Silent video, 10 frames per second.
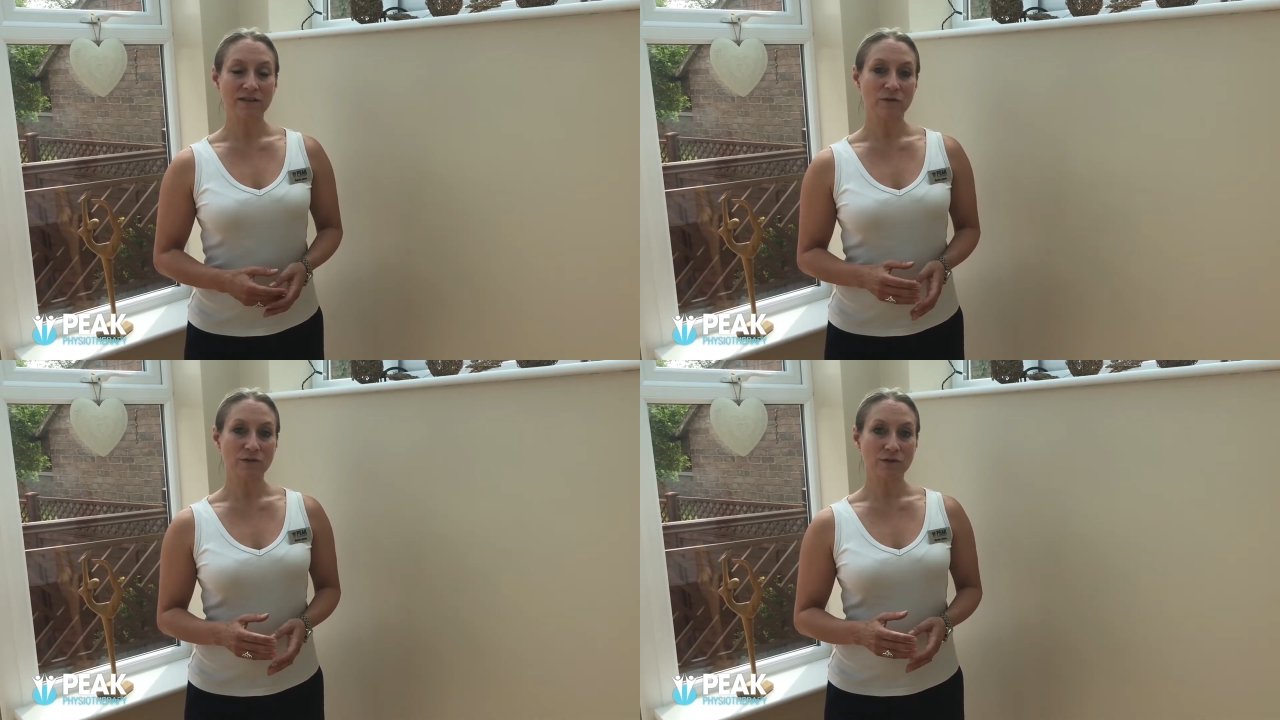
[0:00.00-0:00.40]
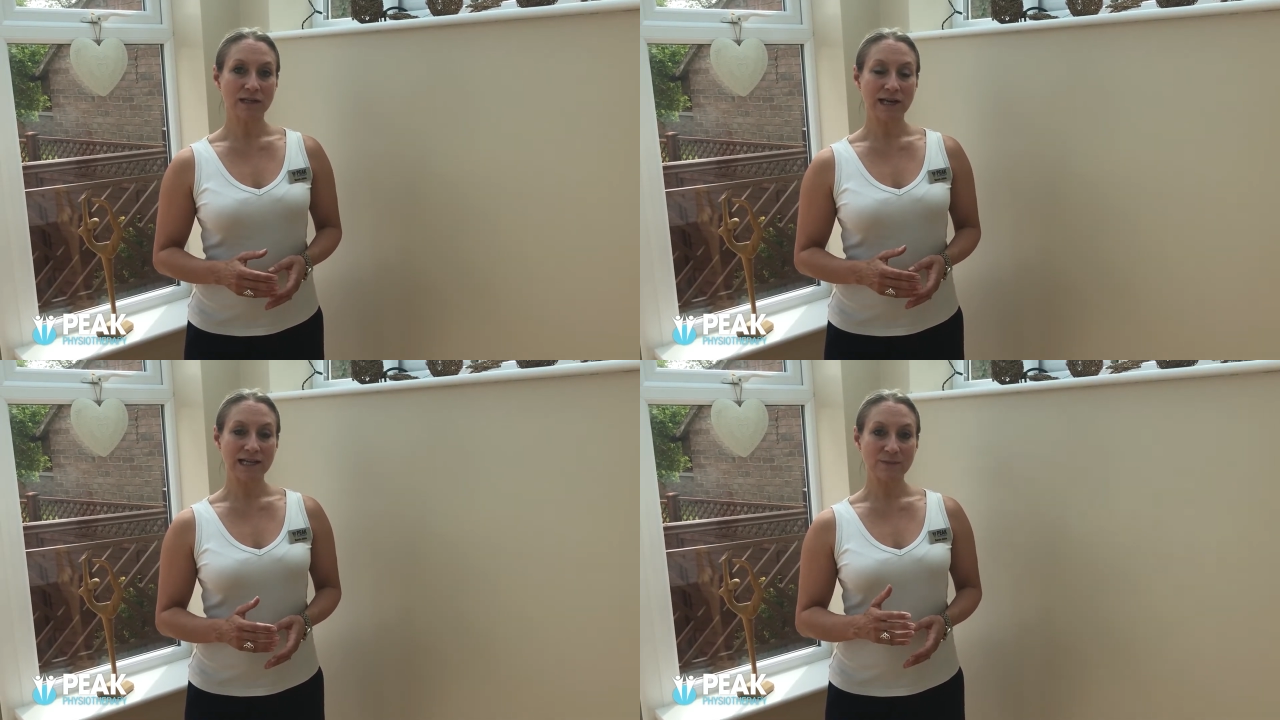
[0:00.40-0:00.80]
muscle
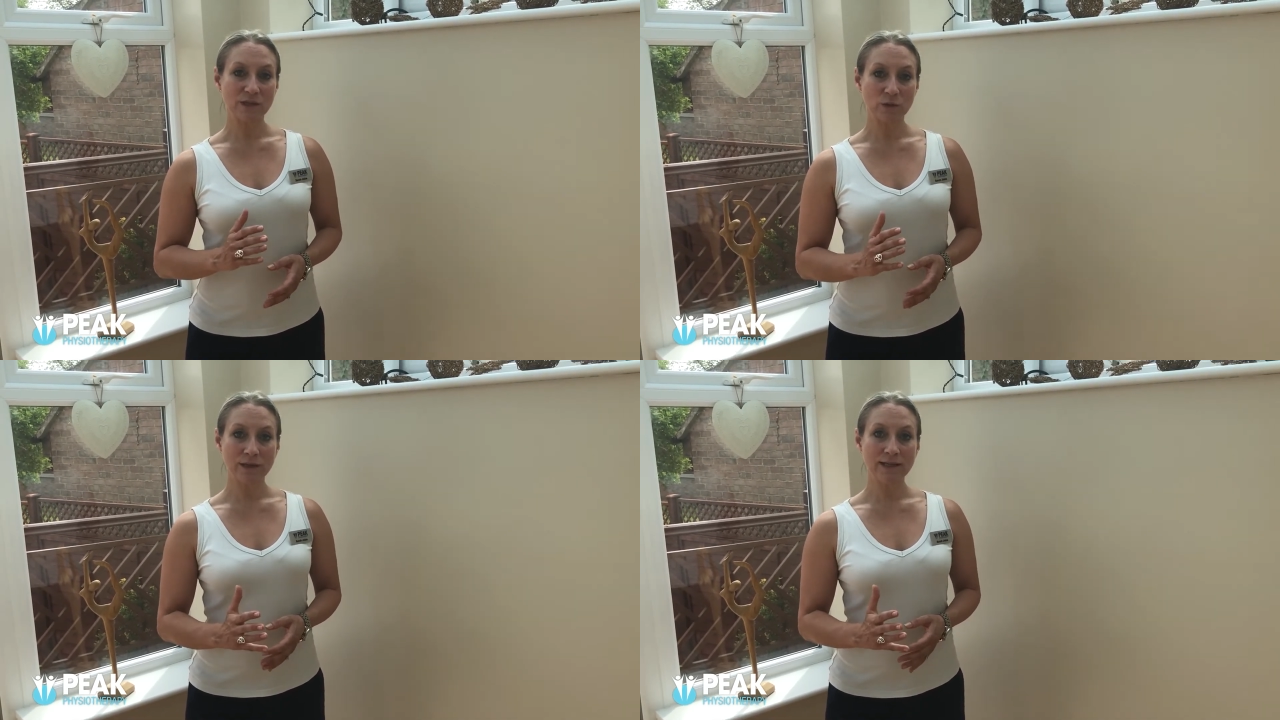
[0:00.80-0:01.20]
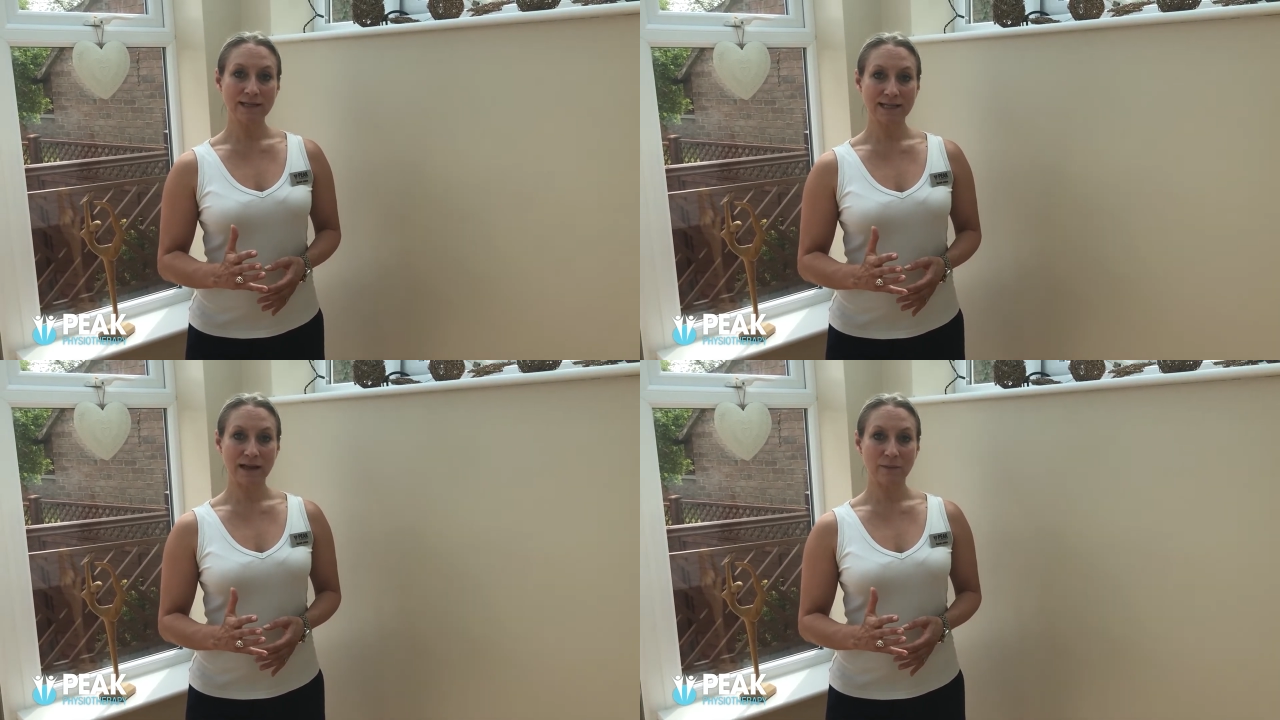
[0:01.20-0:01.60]
that lies between the
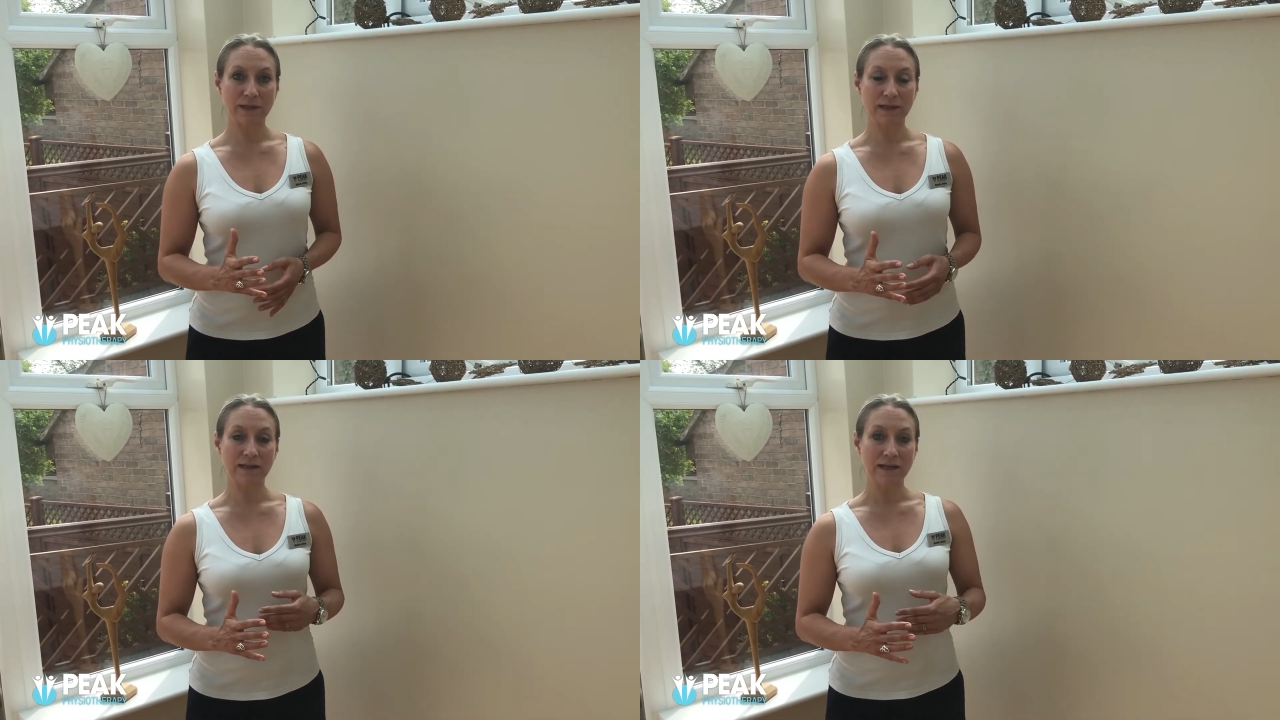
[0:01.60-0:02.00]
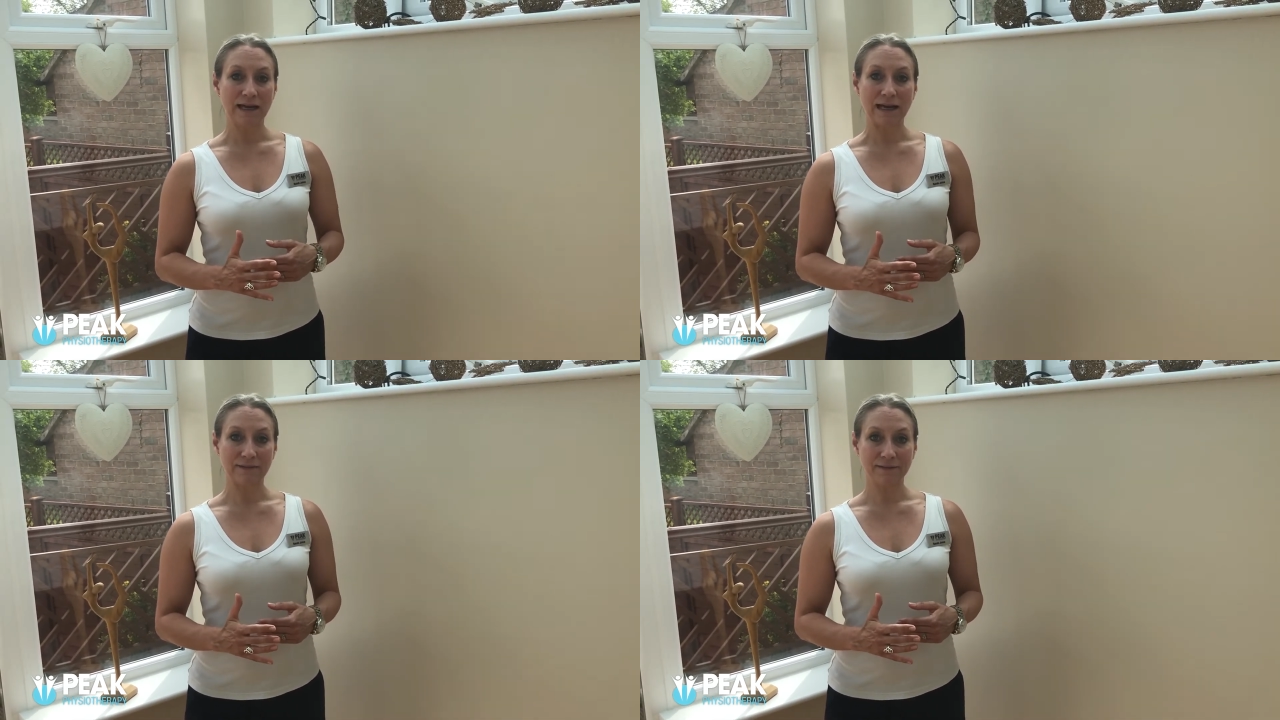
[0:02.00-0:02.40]
scapula
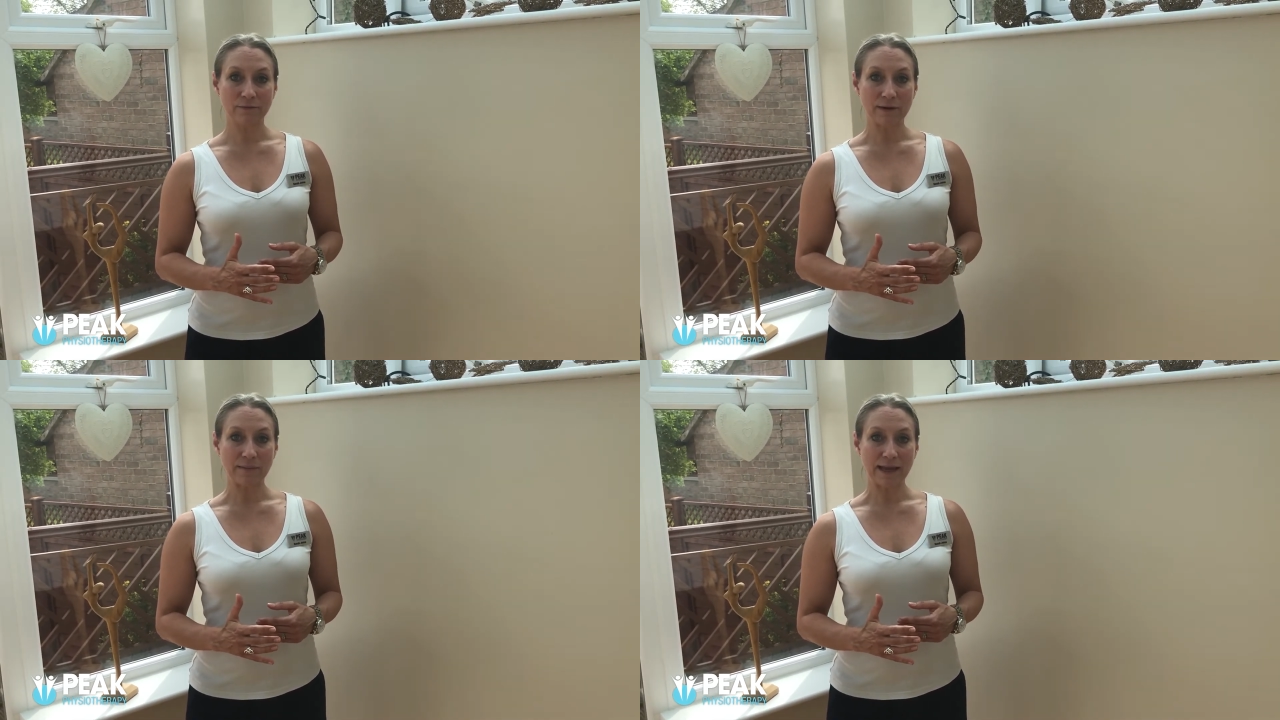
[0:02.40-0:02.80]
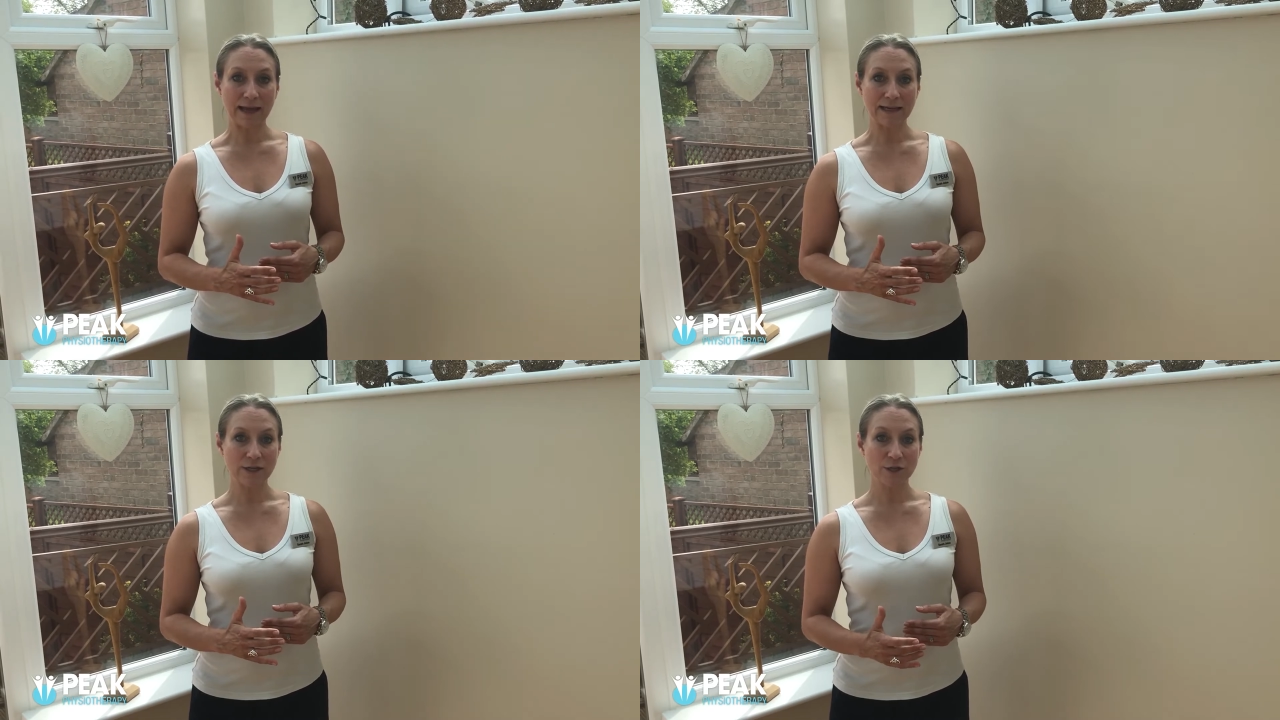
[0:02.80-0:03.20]
and the rib
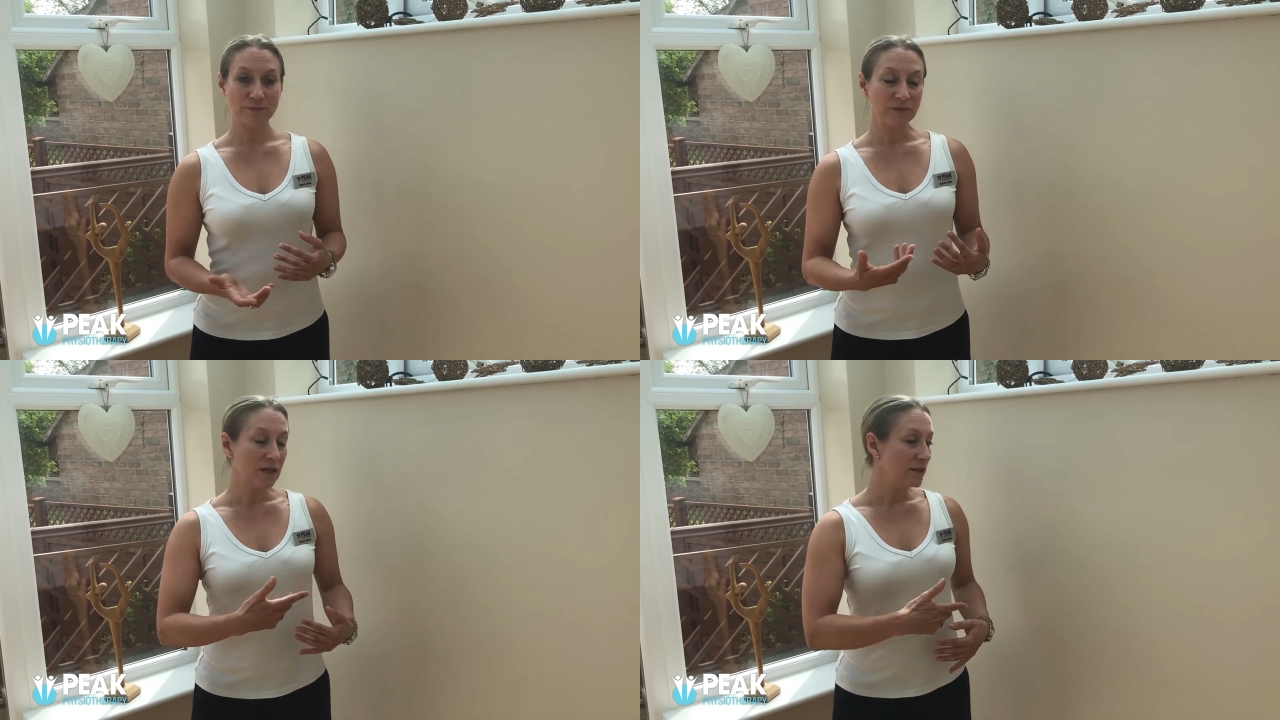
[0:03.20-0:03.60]
cage.